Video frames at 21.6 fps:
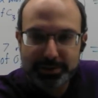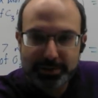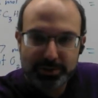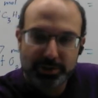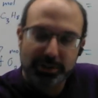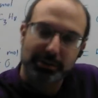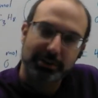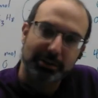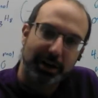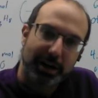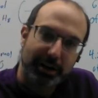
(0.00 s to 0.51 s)
There's
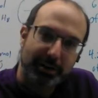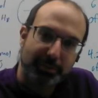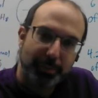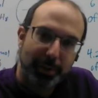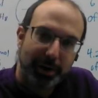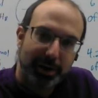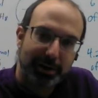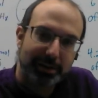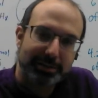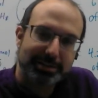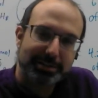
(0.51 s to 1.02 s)
a lot of
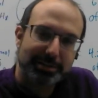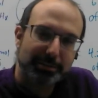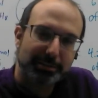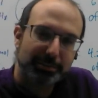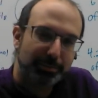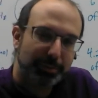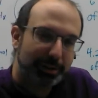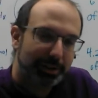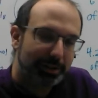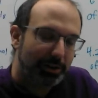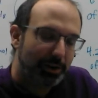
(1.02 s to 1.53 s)
parts,
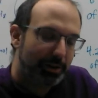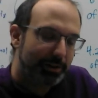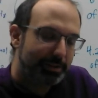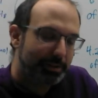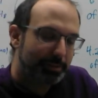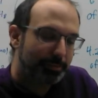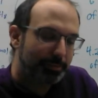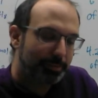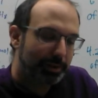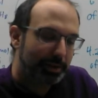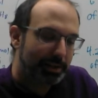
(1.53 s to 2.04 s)
but on
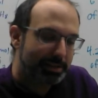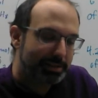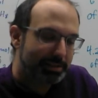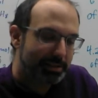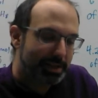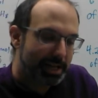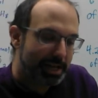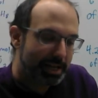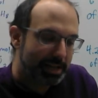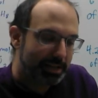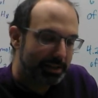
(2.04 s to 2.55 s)
the plus
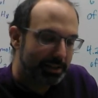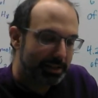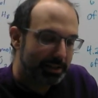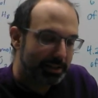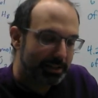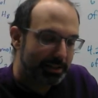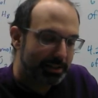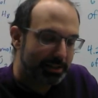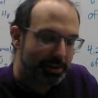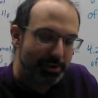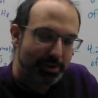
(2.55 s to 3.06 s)
side,
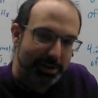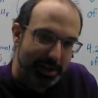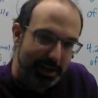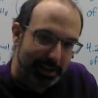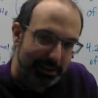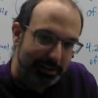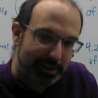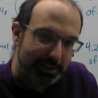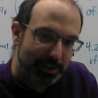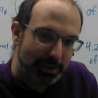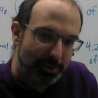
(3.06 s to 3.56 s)
there's
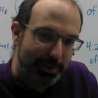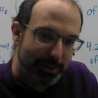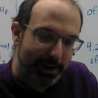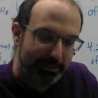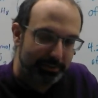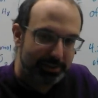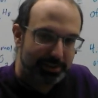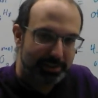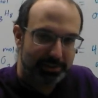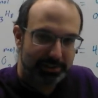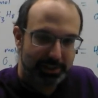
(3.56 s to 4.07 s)
nothing you
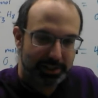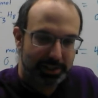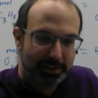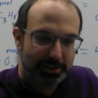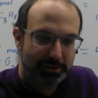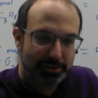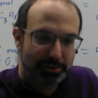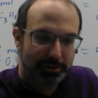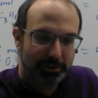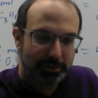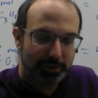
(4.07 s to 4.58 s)
haven't
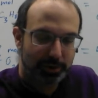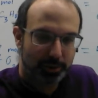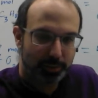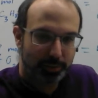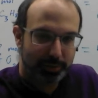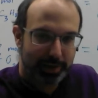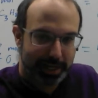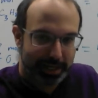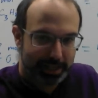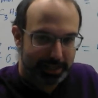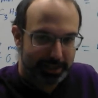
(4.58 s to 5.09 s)
seen
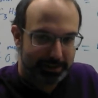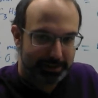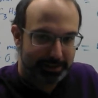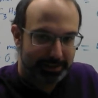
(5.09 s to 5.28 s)
already.